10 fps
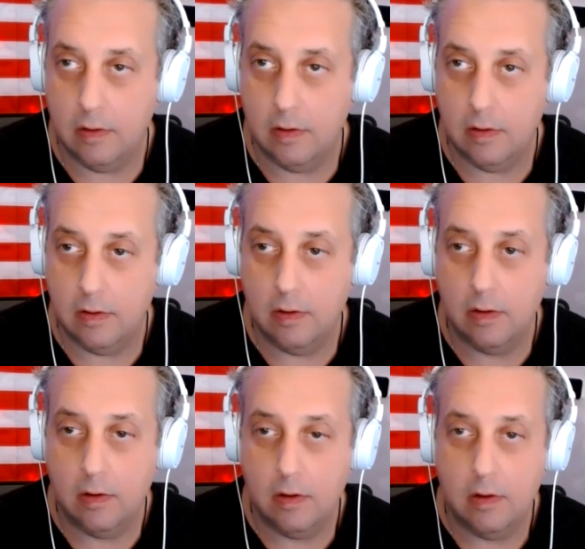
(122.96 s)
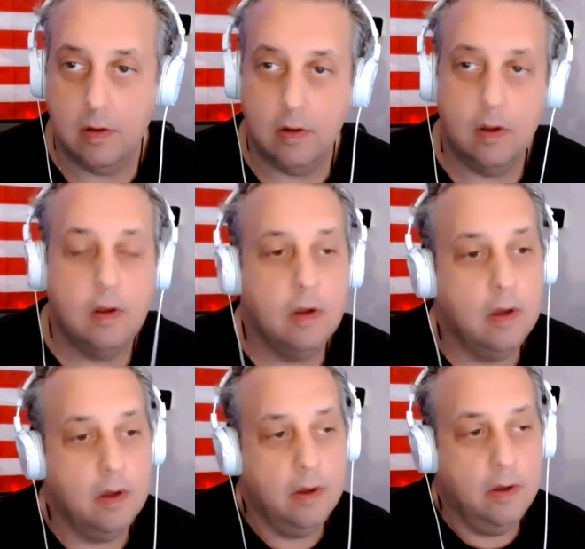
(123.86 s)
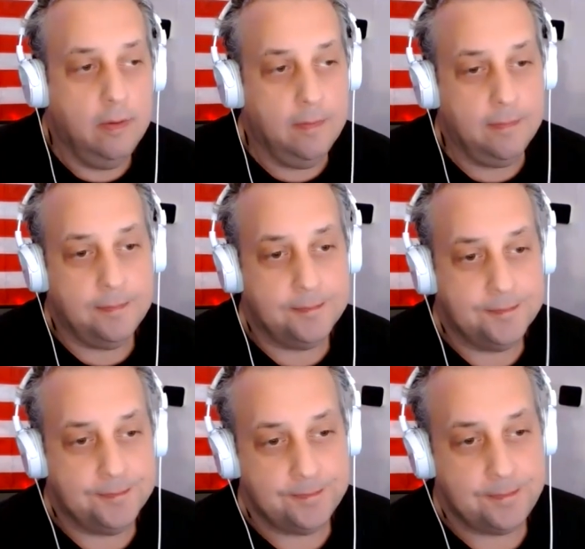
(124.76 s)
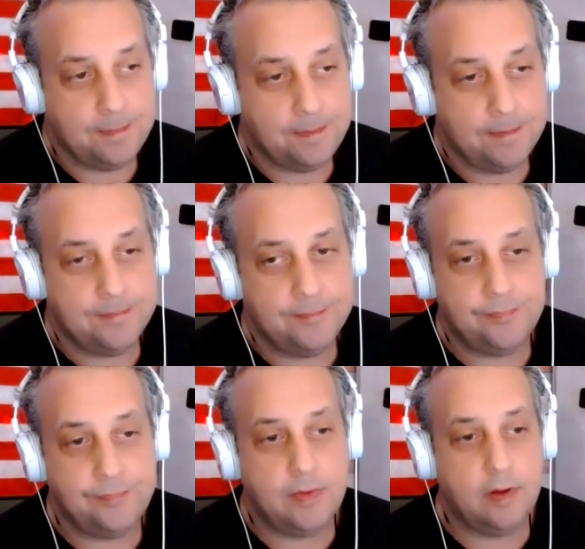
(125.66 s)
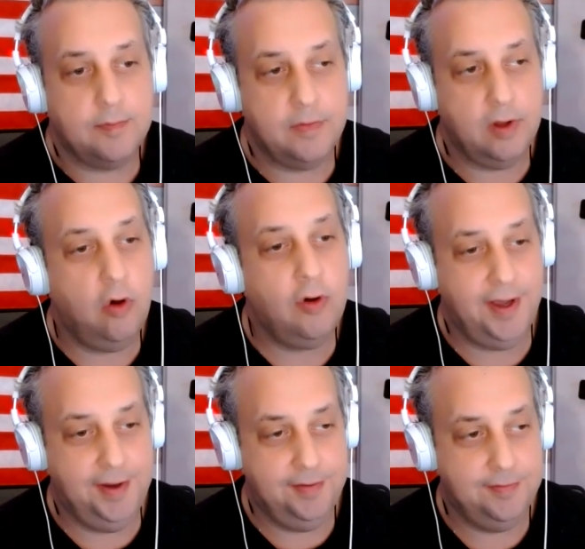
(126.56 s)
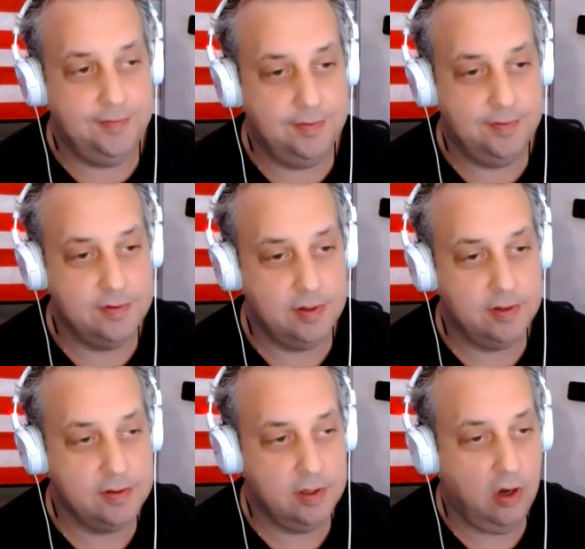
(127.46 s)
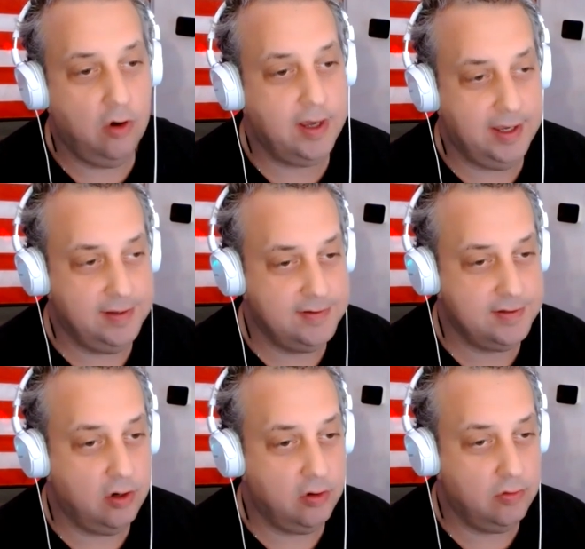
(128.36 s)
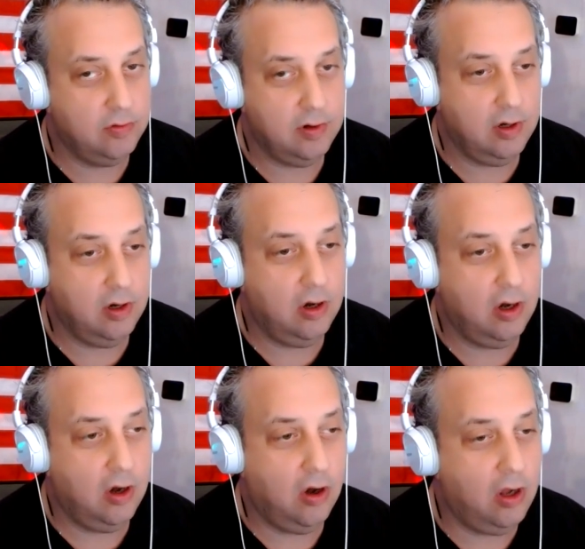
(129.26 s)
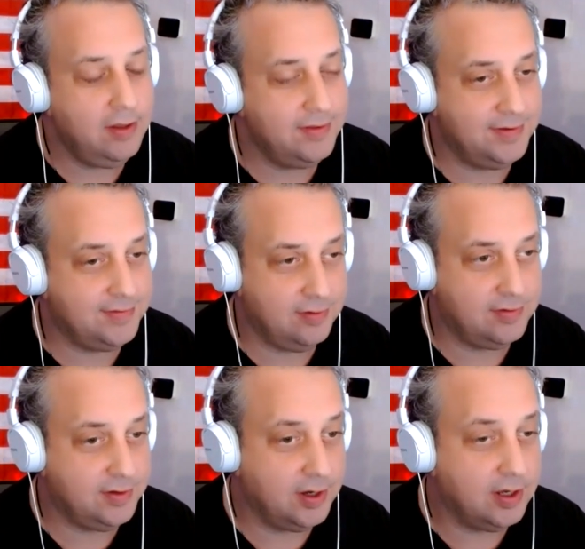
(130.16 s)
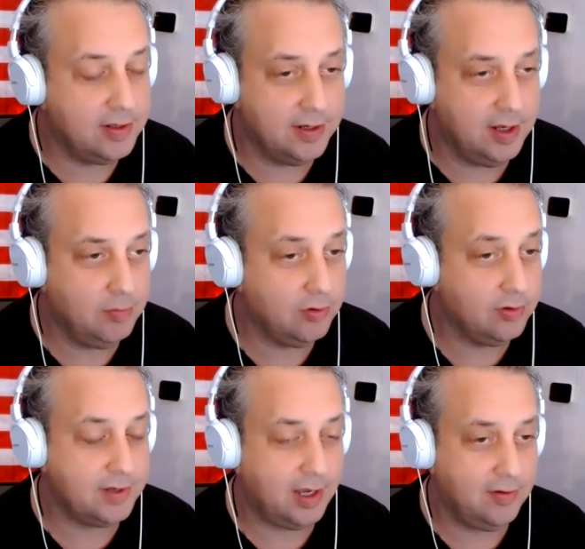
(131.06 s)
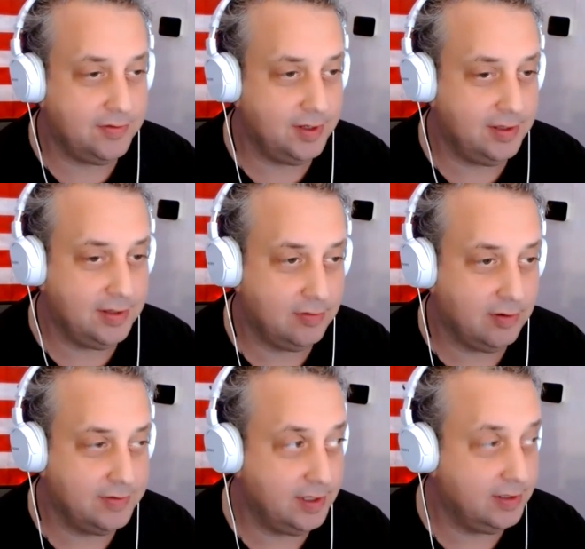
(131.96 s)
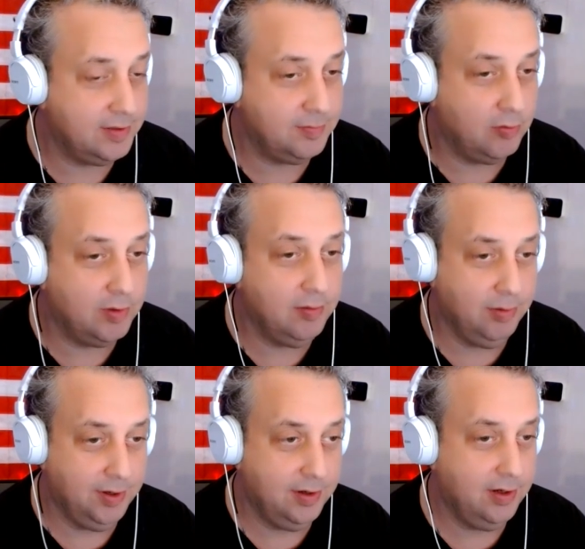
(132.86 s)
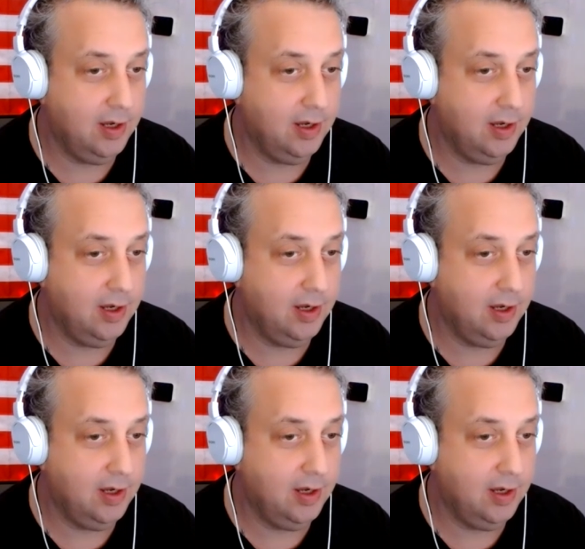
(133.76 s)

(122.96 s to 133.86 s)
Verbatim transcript: toilet altogether. Otherwise there are no known problems. Okay. Okay. So all of this looks good. The numbers, I don't see anything crazy at this moment, but,